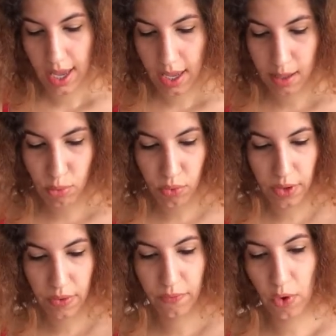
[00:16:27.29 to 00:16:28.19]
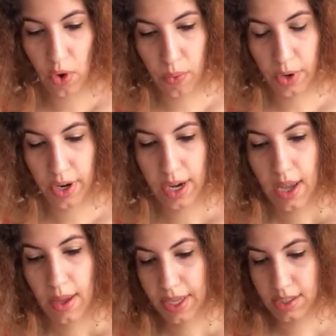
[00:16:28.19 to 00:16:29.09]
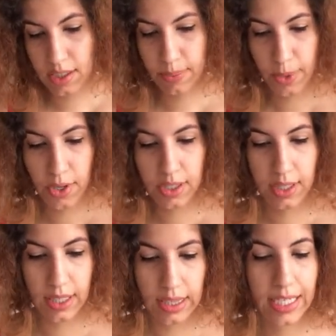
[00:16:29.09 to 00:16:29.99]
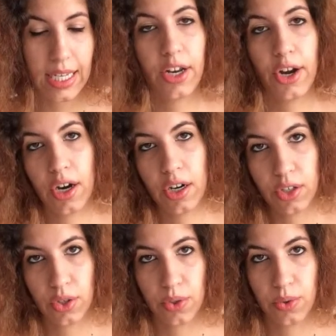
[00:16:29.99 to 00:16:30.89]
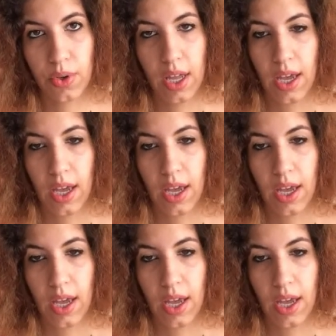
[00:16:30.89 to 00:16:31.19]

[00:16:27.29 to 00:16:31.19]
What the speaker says: and moving forward because this person did hurt you,